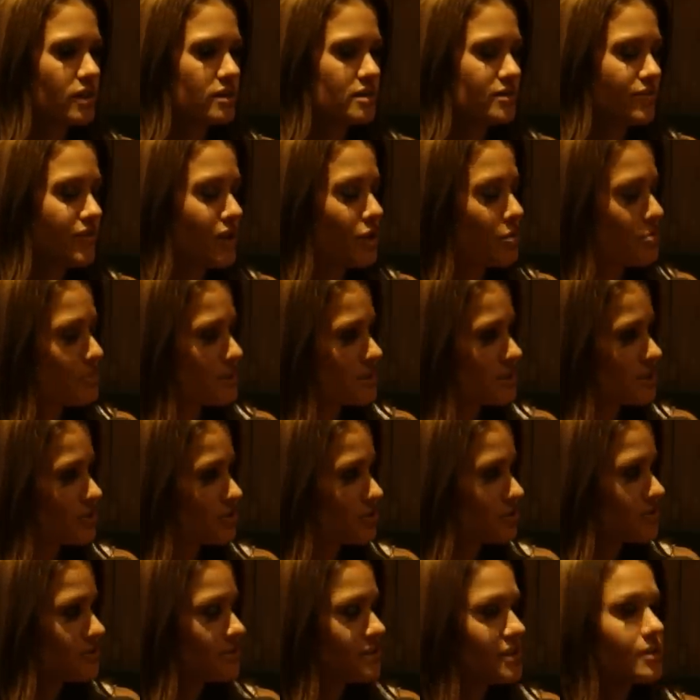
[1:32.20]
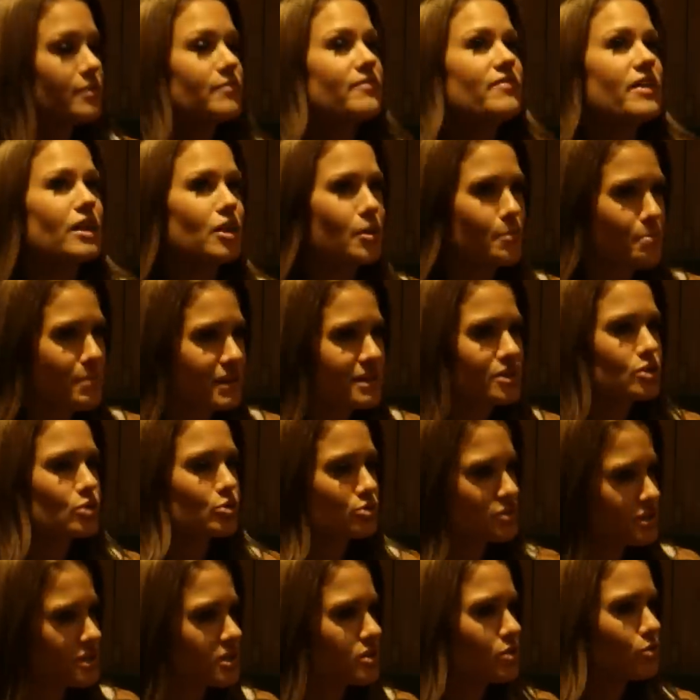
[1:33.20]

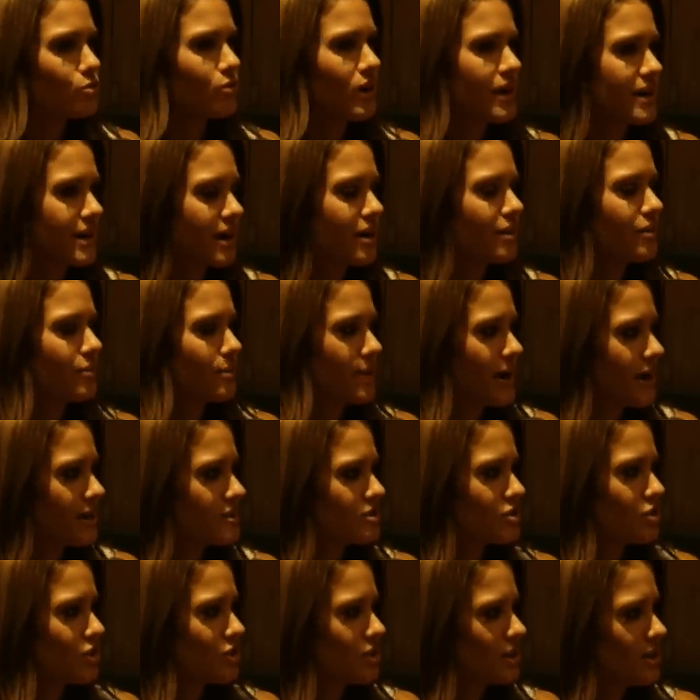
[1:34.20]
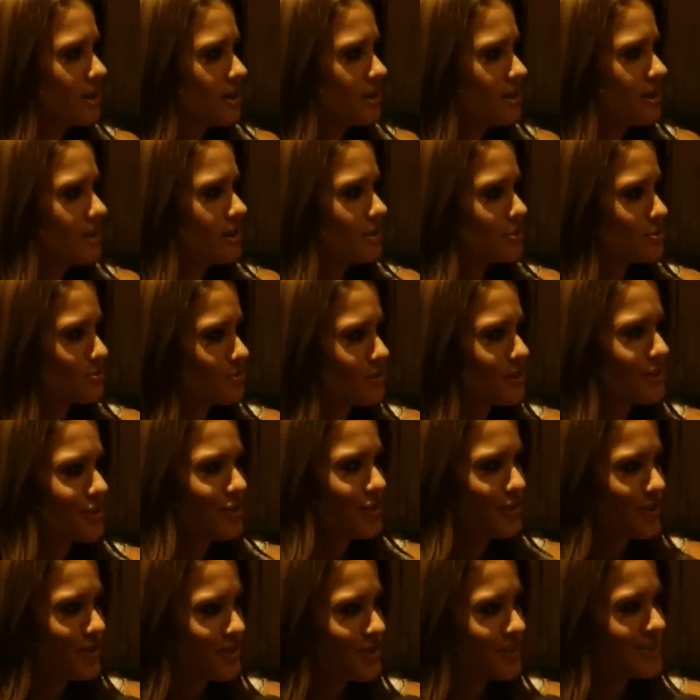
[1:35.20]
developmental deal right out of the bat. So it's pretty
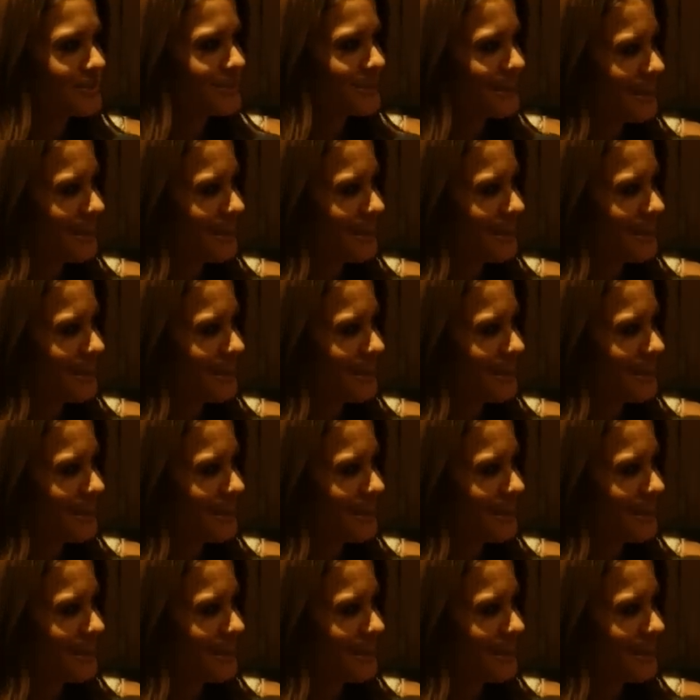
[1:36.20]
cool.